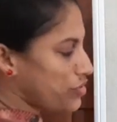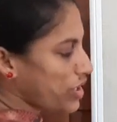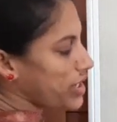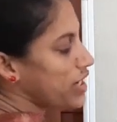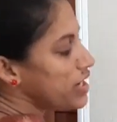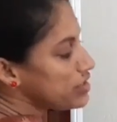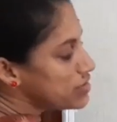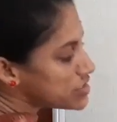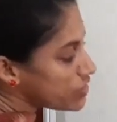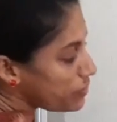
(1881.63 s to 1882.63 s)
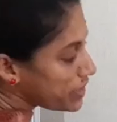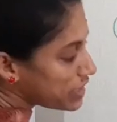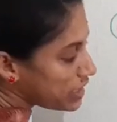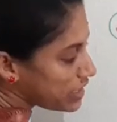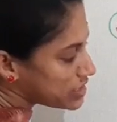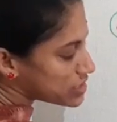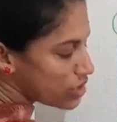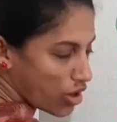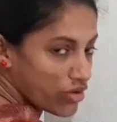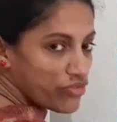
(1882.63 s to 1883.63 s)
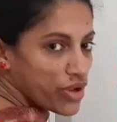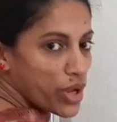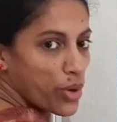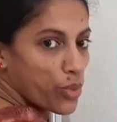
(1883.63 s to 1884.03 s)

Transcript: Okay, this will be released off